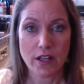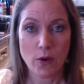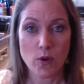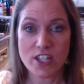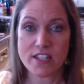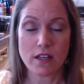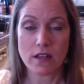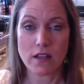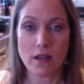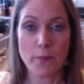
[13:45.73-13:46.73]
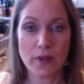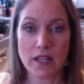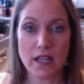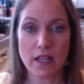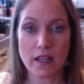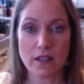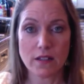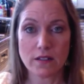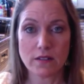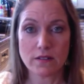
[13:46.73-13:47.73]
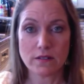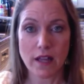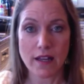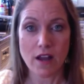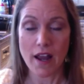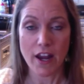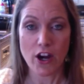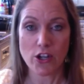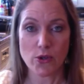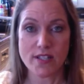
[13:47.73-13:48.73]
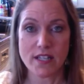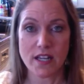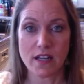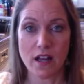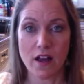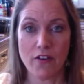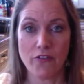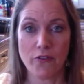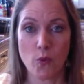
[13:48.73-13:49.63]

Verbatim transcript: which is completely like not characteristic of